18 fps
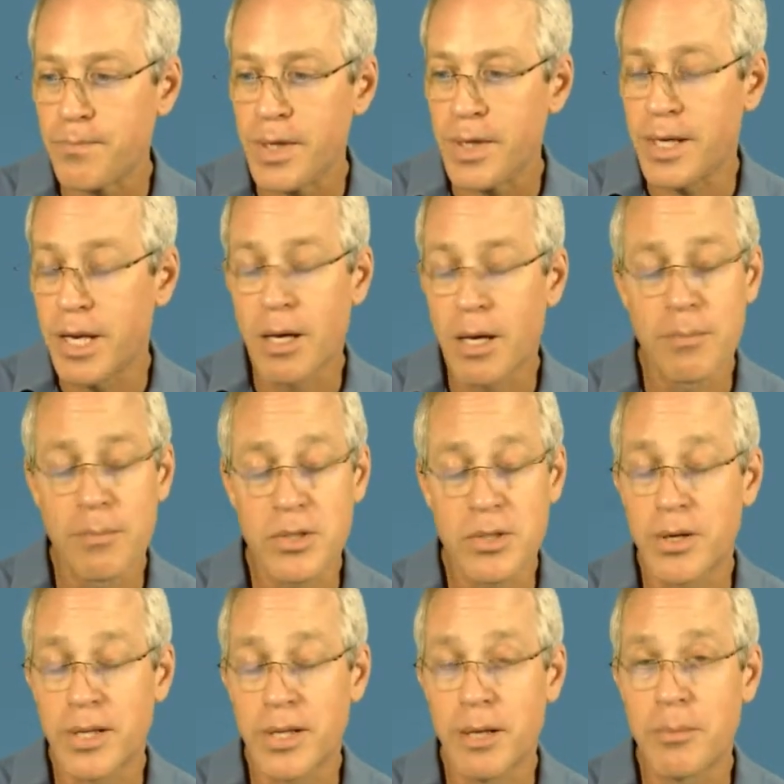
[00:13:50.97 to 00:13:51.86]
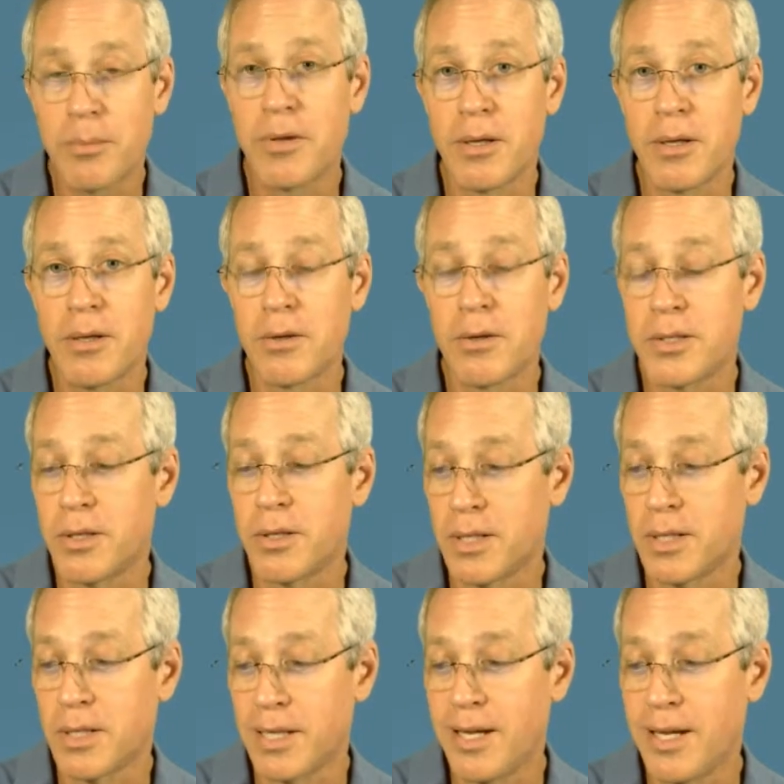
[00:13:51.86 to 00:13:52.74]
and the epithelial cells
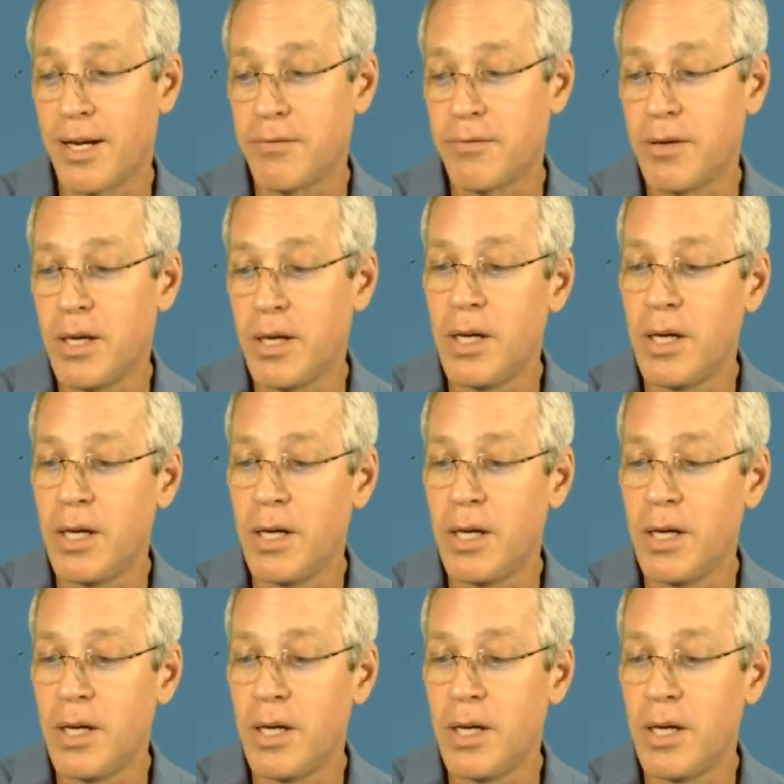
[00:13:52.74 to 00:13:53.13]
alive.